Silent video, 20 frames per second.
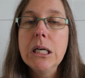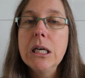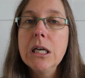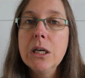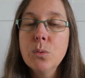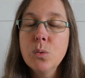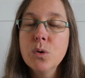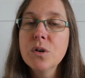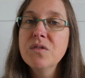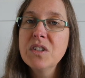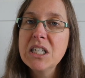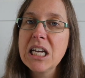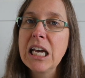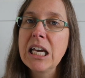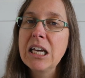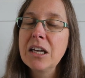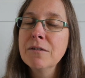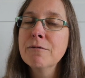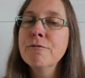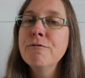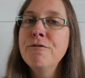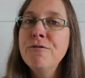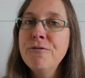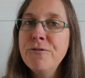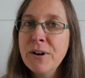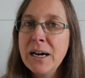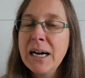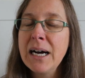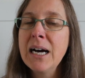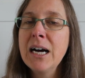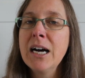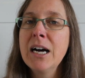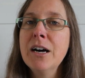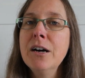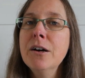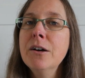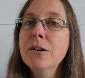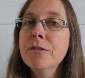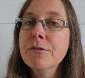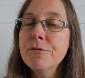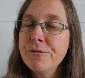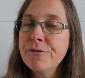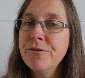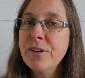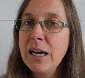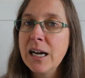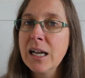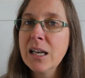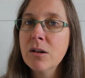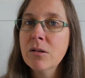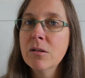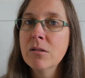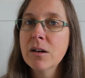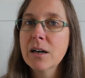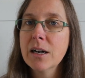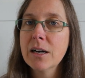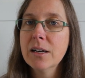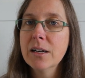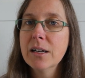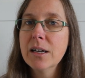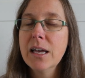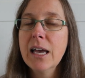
it would have taken far, far longer.